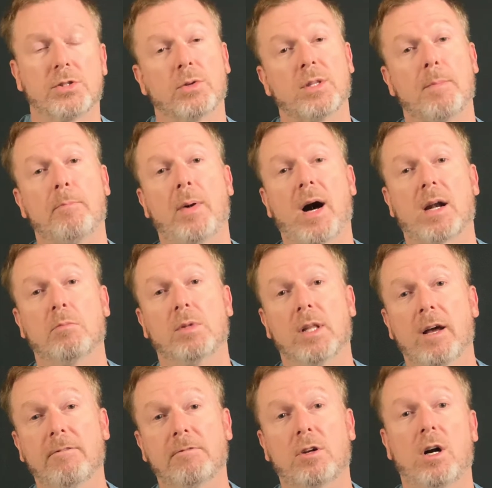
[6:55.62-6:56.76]
at the bottom
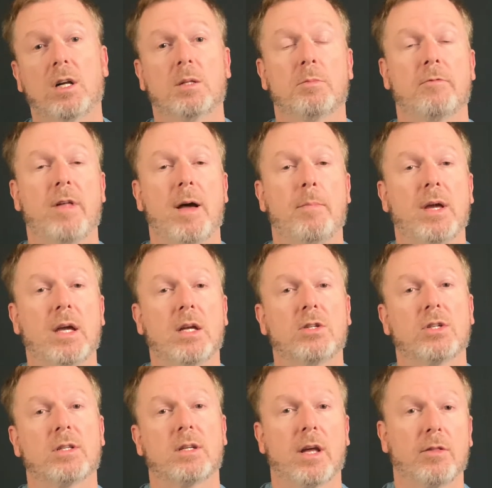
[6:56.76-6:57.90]
left column of that page is
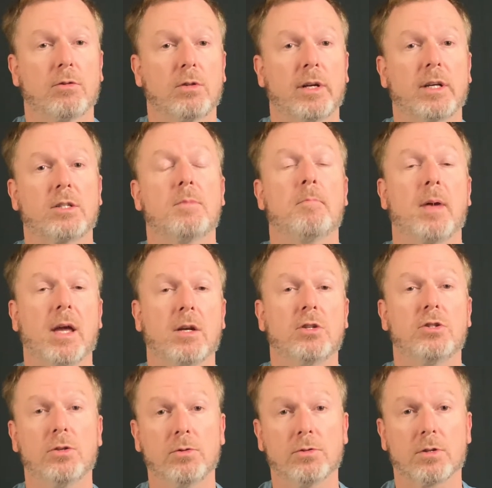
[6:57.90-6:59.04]
another link to Manage
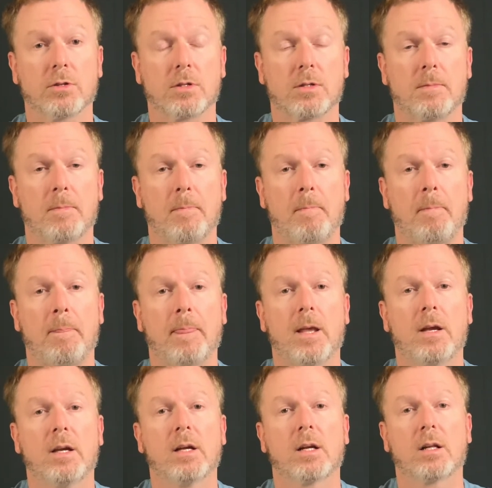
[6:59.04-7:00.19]
Users.
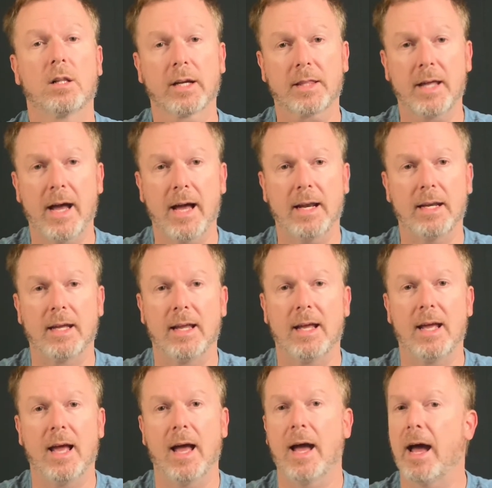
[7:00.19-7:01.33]
Click that,
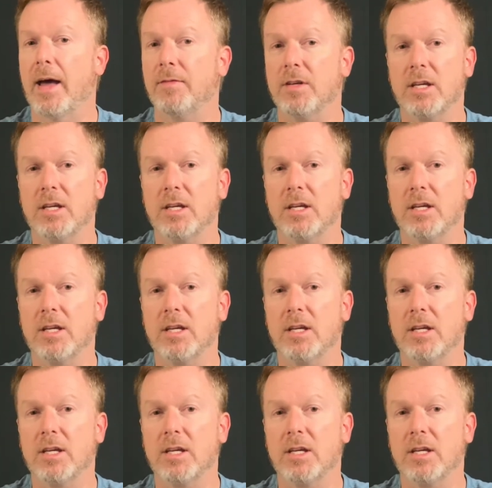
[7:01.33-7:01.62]
add the